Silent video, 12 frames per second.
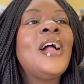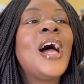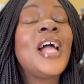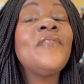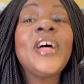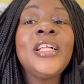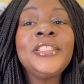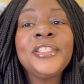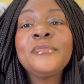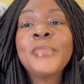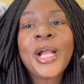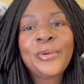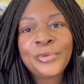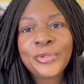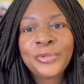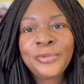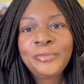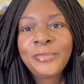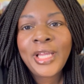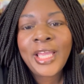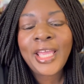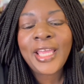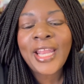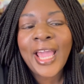I volunteered my room,
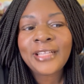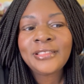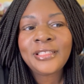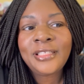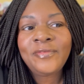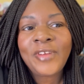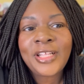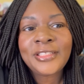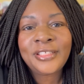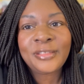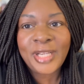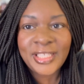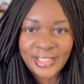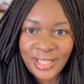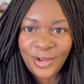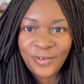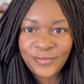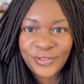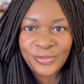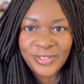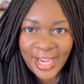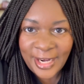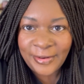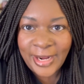and I actually volunteered myself to
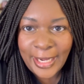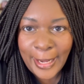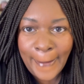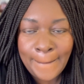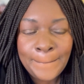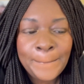decorate it.